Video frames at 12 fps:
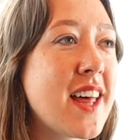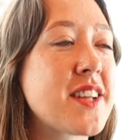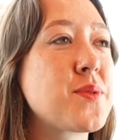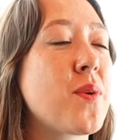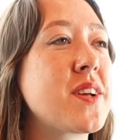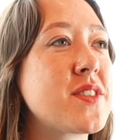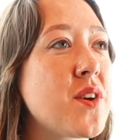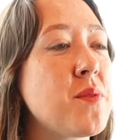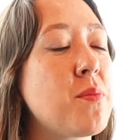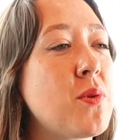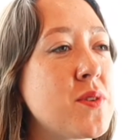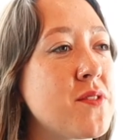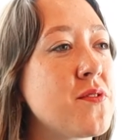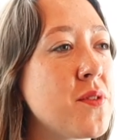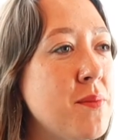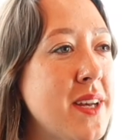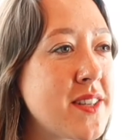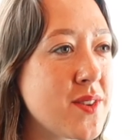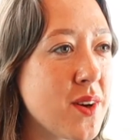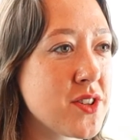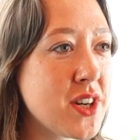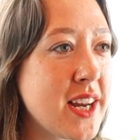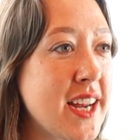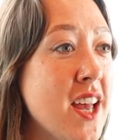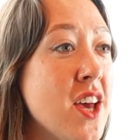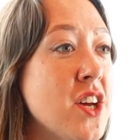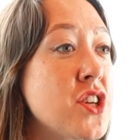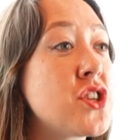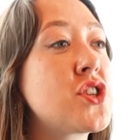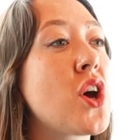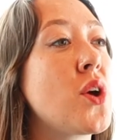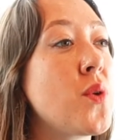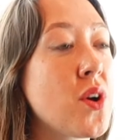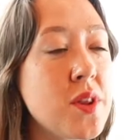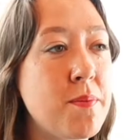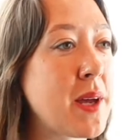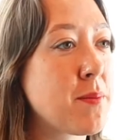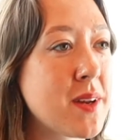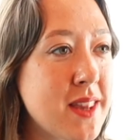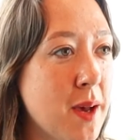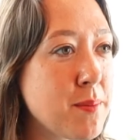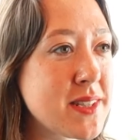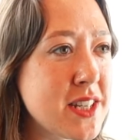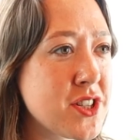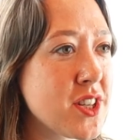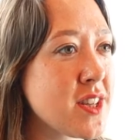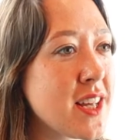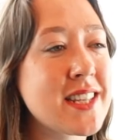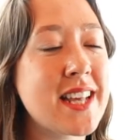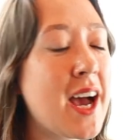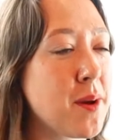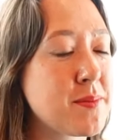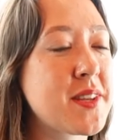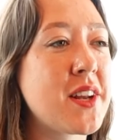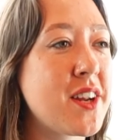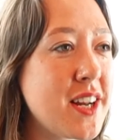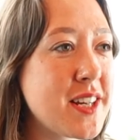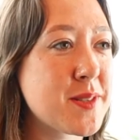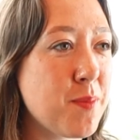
That's why it's so important for me to actually show other people in that position that it absolutely is